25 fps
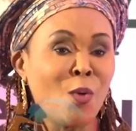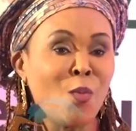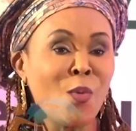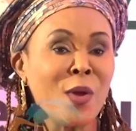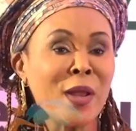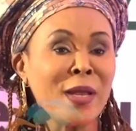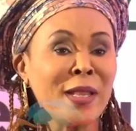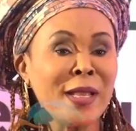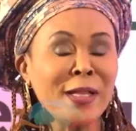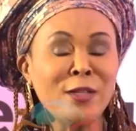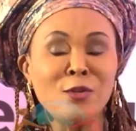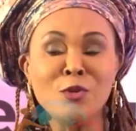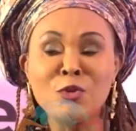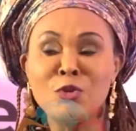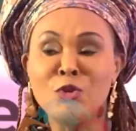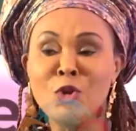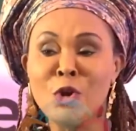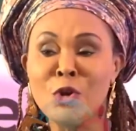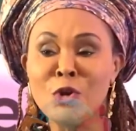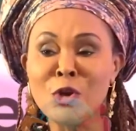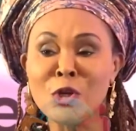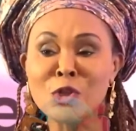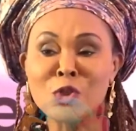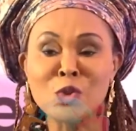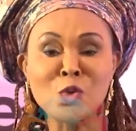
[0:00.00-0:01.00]
we need the
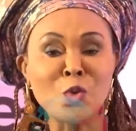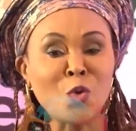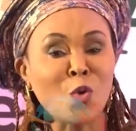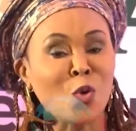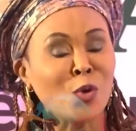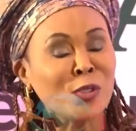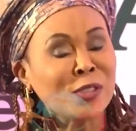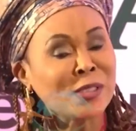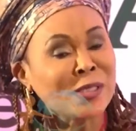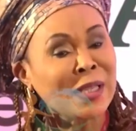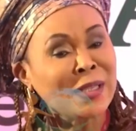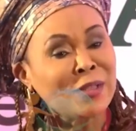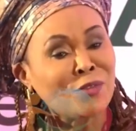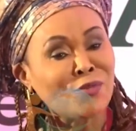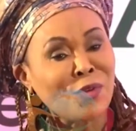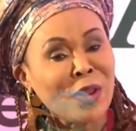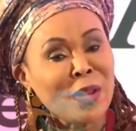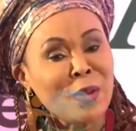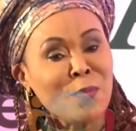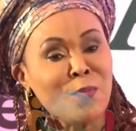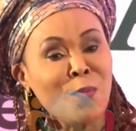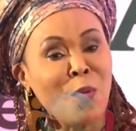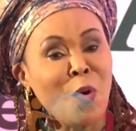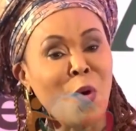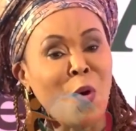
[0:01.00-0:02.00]
donors to
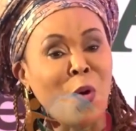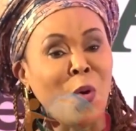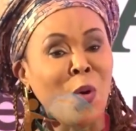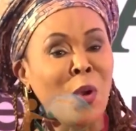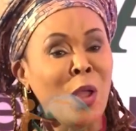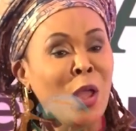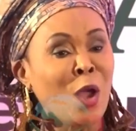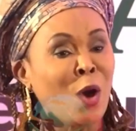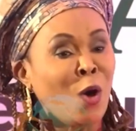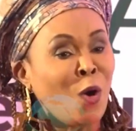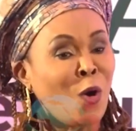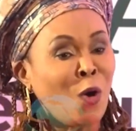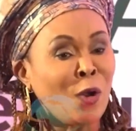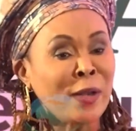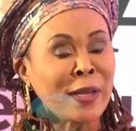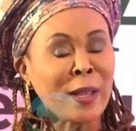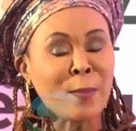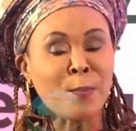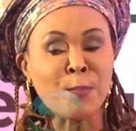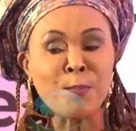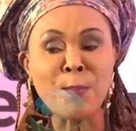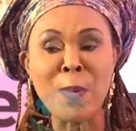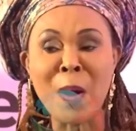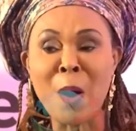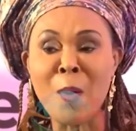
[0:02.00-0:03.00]
concentrate more on
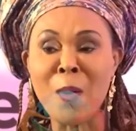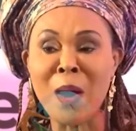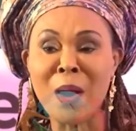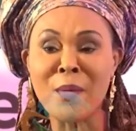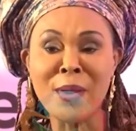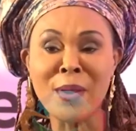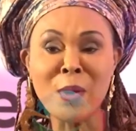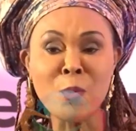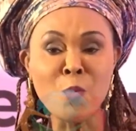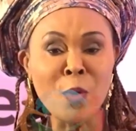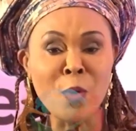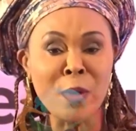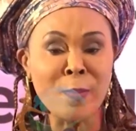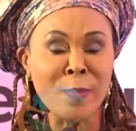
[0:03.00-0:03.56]
empowering